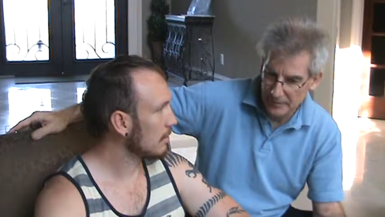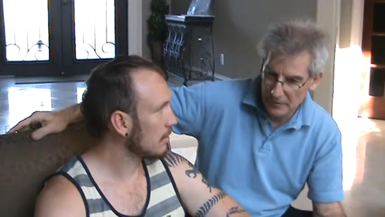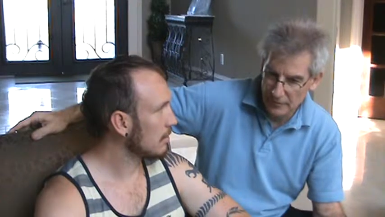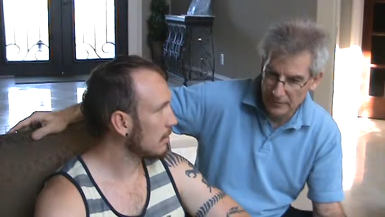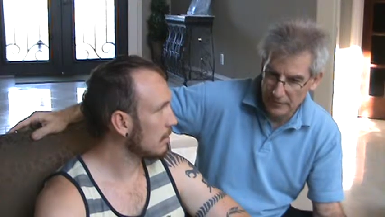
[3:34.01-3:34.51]

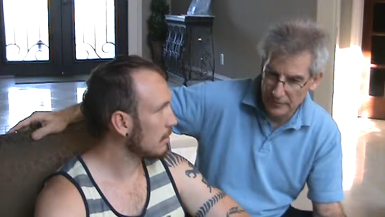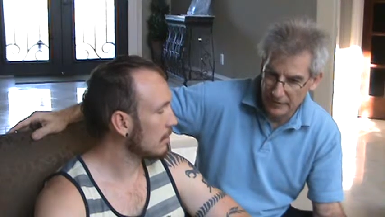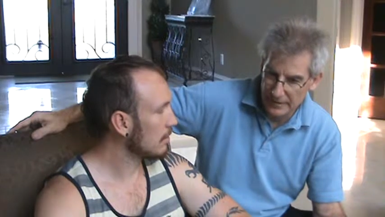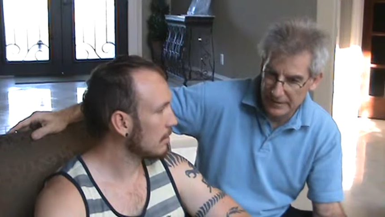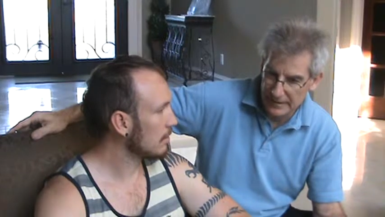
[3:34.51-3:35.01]

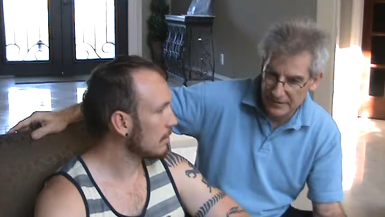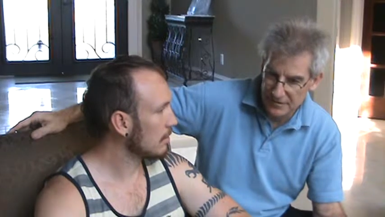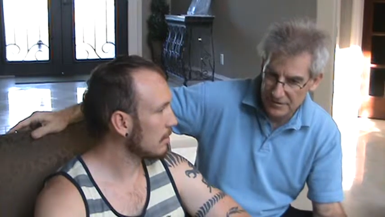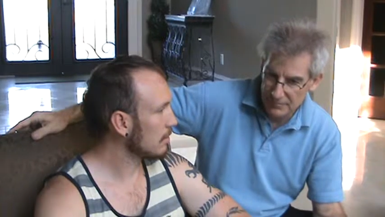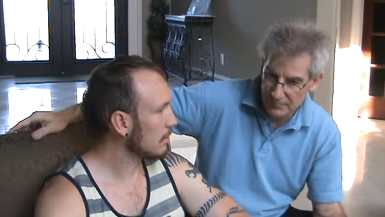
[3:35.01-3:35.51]
Speaker 1: over the
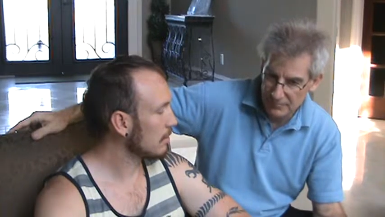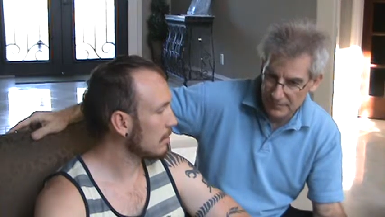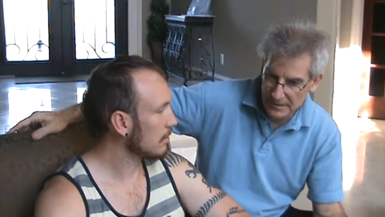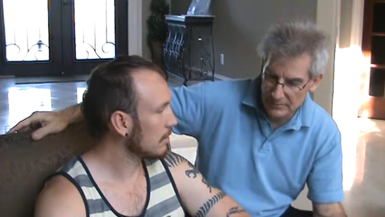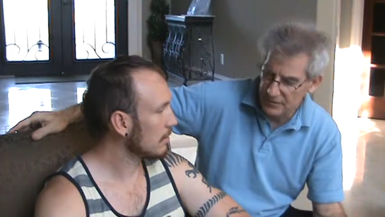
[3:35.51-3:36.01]
next,
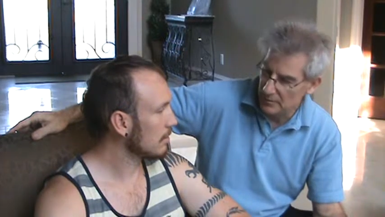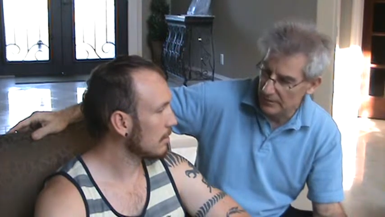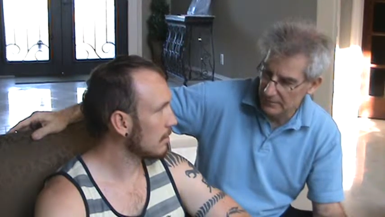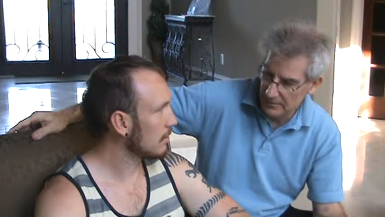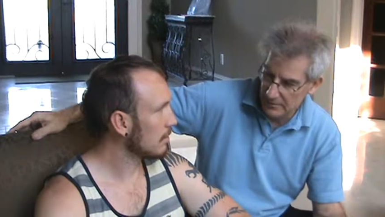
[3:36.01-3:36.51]
that was
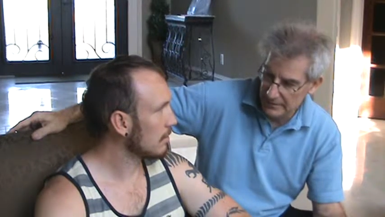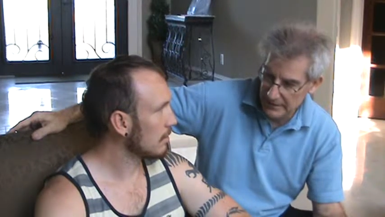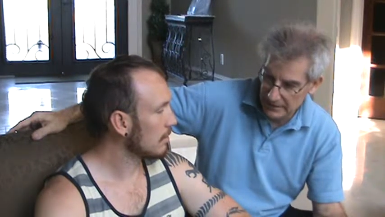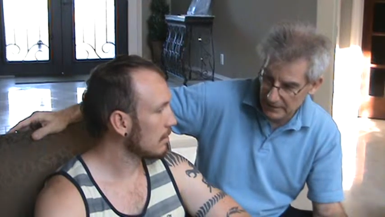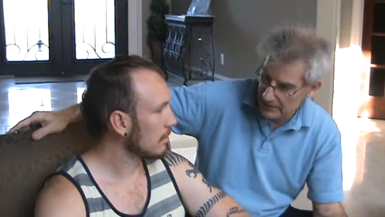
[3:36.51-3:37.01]
what,
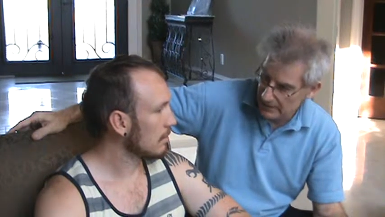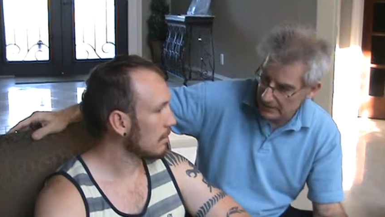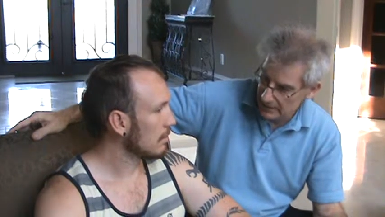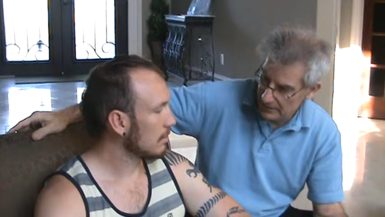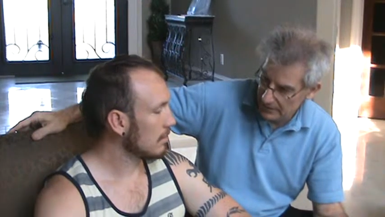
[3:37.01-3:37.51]

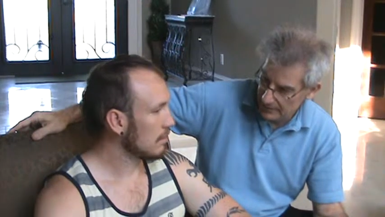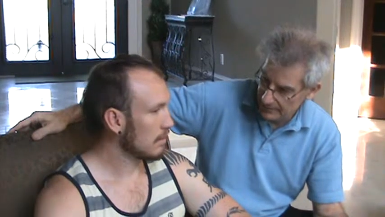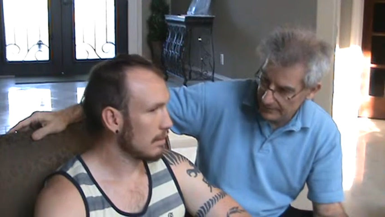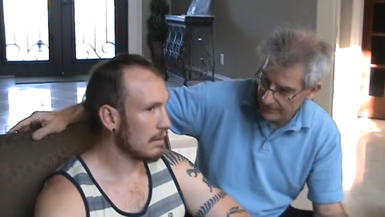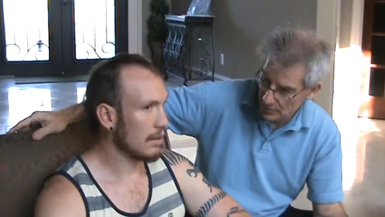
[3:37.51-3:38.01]
three,
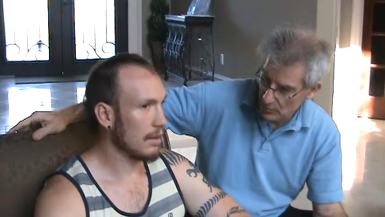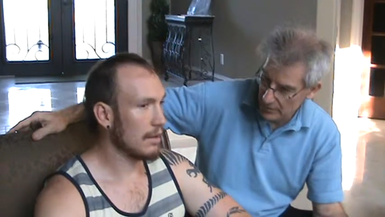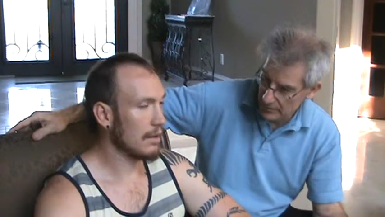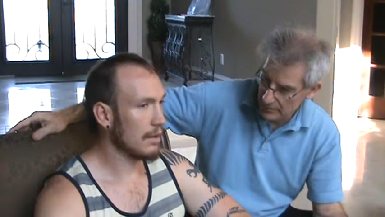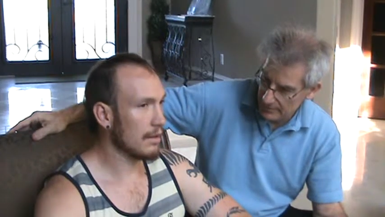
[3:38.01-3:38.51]

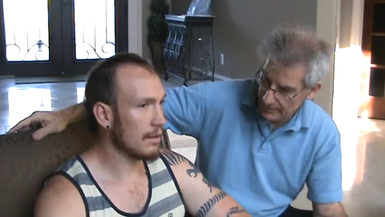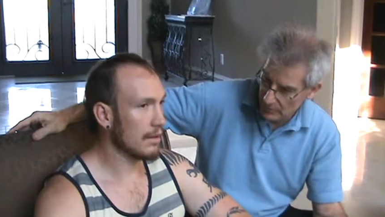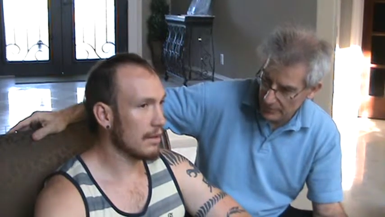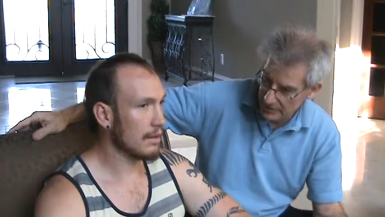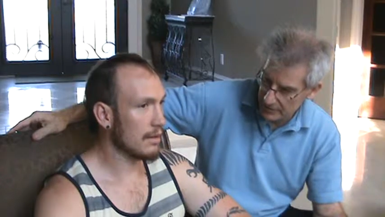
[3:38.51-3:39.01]
four, uh,
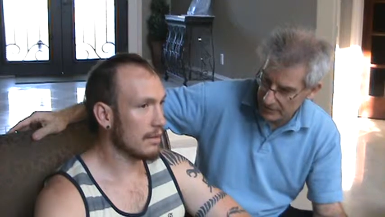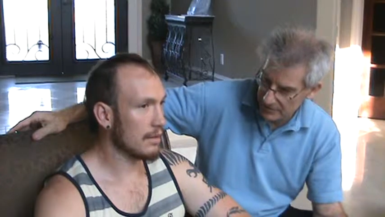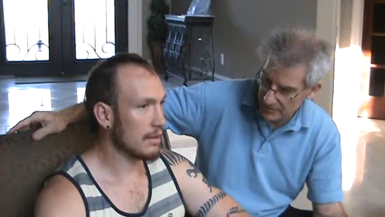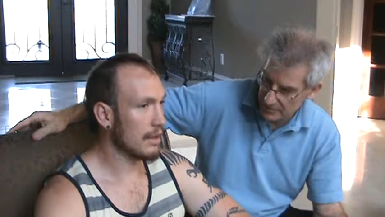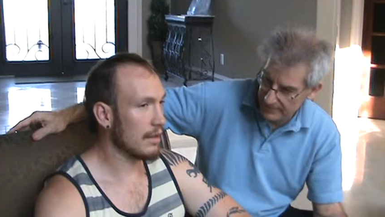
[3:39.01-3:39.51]
four
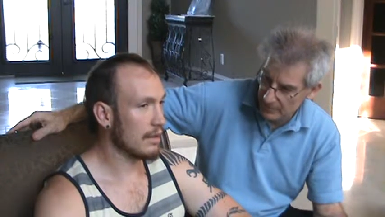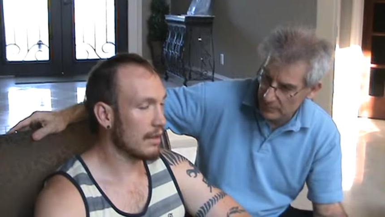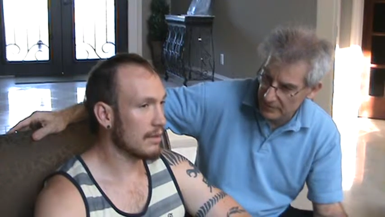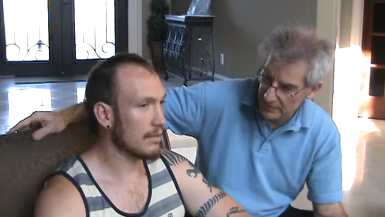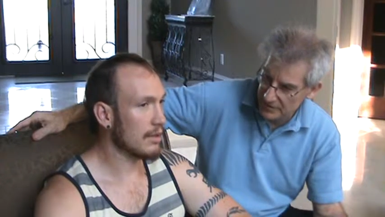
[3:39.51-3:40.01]
years? Yeah, three,
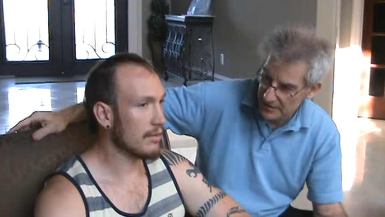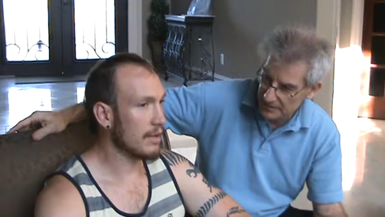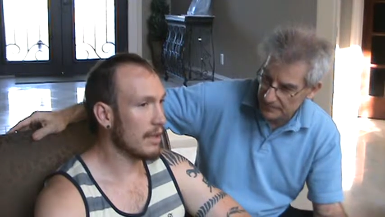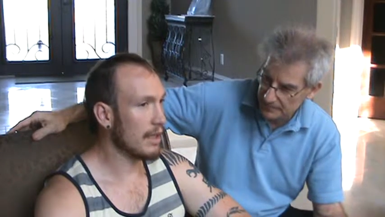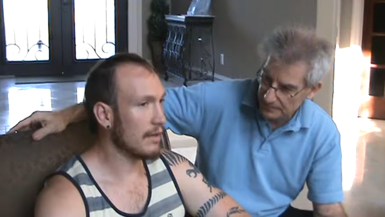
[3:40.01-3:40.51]
four that was years about now?
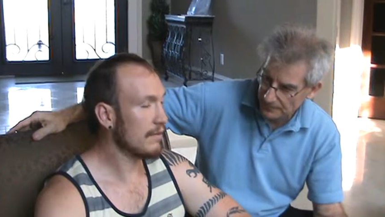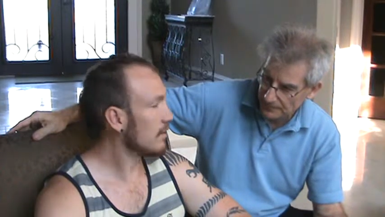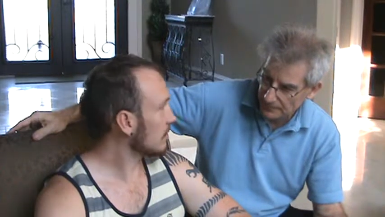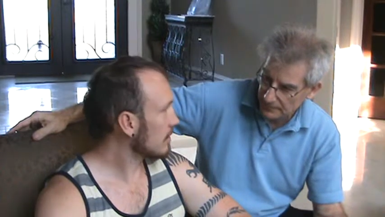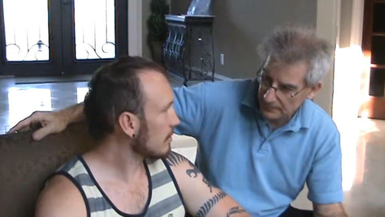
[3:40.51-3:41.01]
three and a half
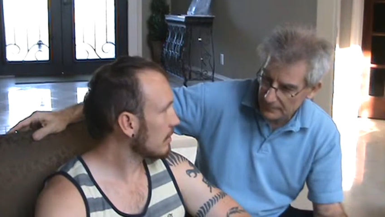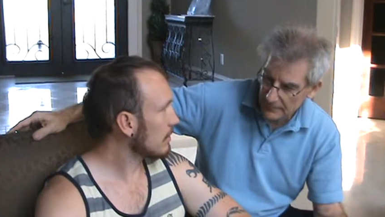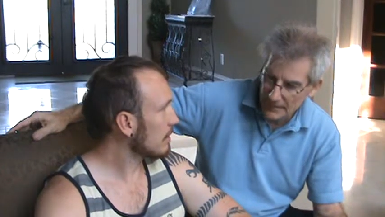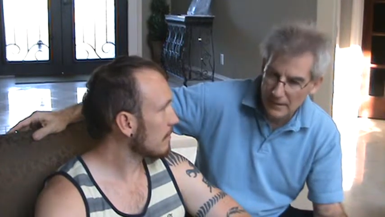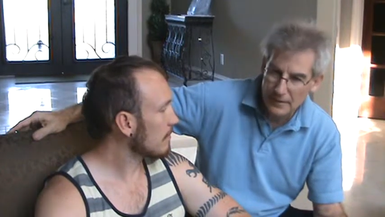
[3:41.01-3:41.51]
years ago,
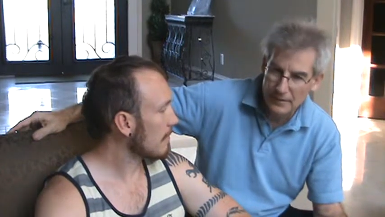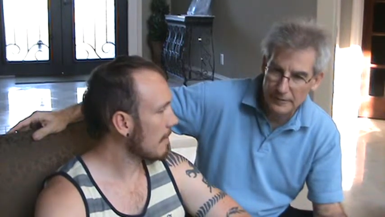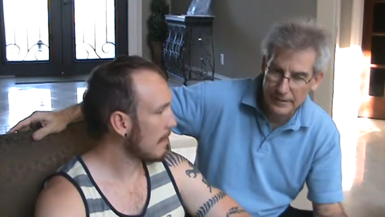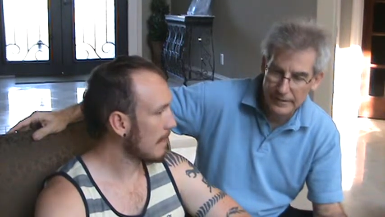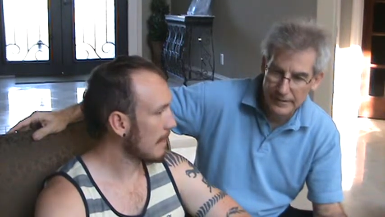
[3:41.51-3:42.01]
yeah.
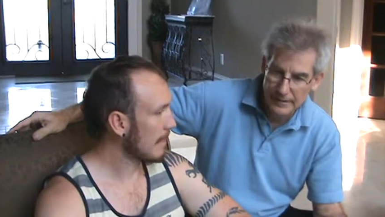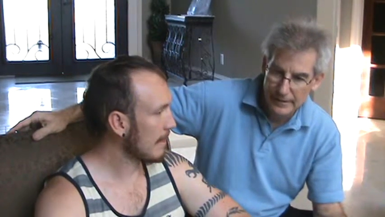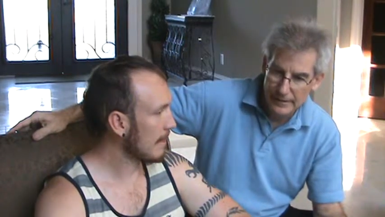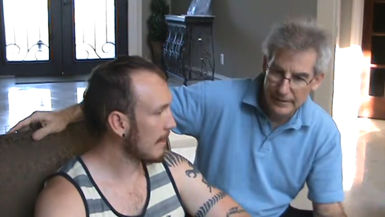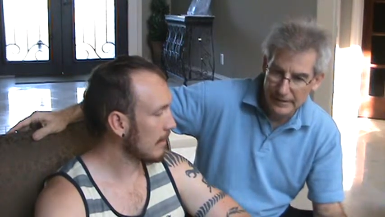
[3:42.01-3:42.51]
Okay.
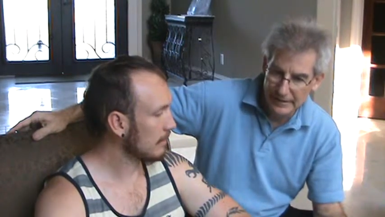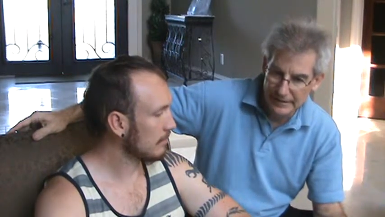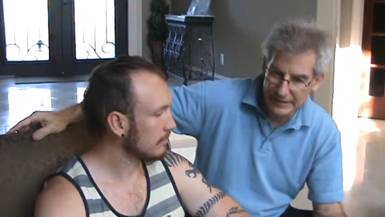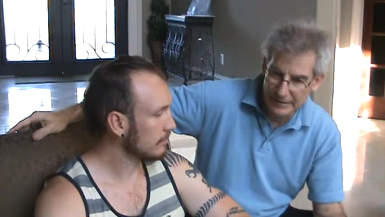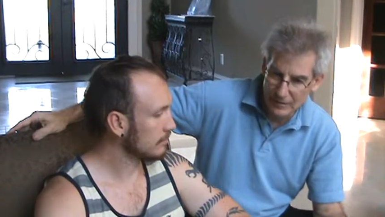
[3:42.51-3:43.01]

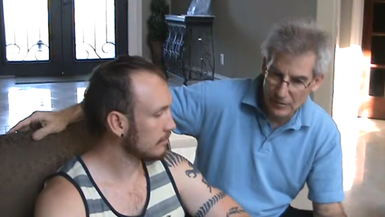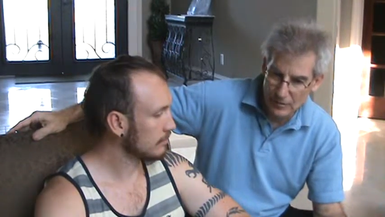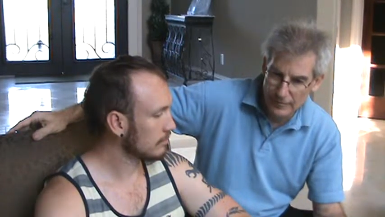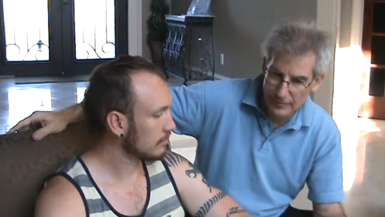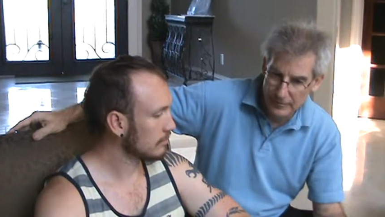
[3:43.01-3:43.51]
And then
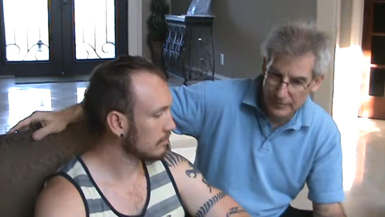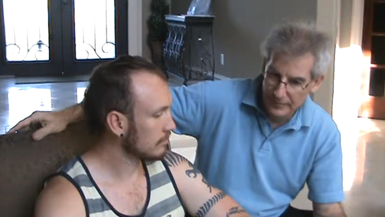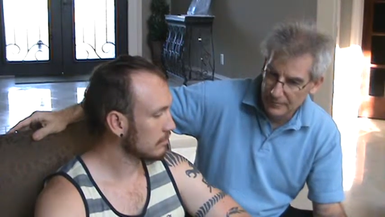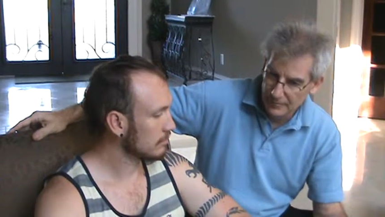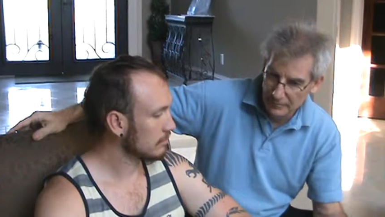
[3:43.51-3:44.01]
over
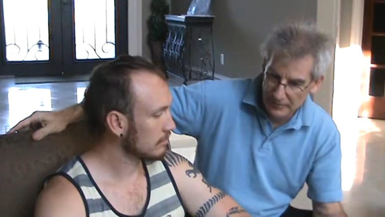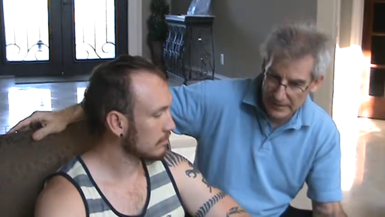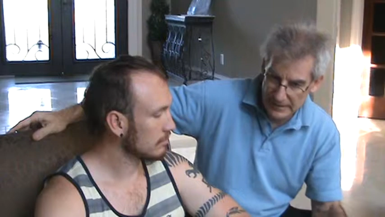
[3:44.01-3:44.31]
the